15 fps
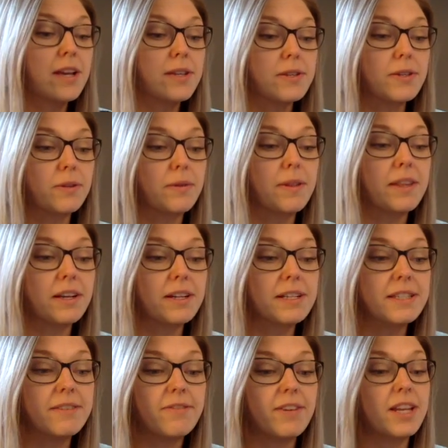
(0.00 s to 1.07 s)
So there is
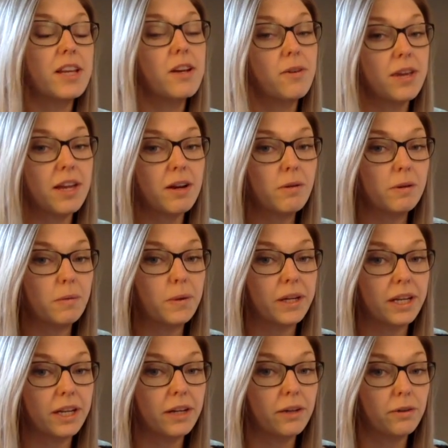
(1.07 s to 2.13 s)
a video here where we're
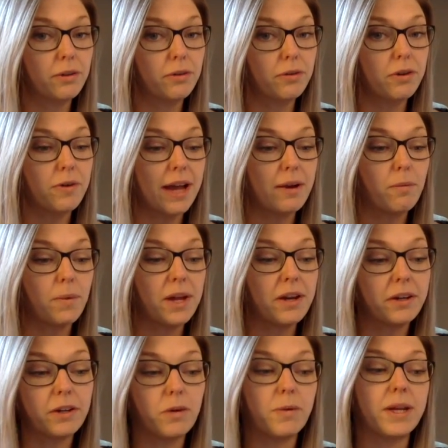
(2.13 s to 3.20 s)
going to go through and we
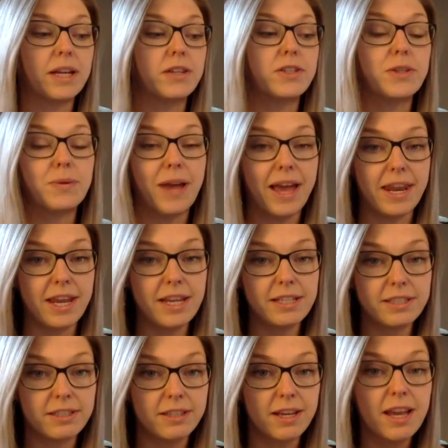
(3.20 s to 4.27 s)
are going to
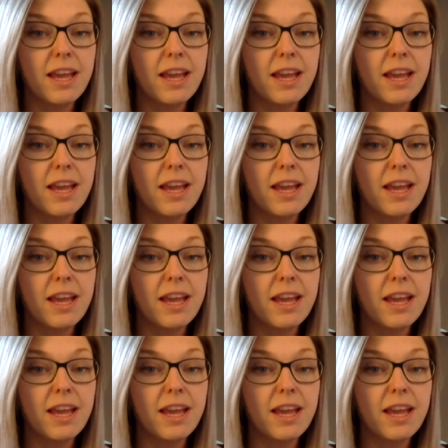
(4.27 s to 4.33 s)
edit.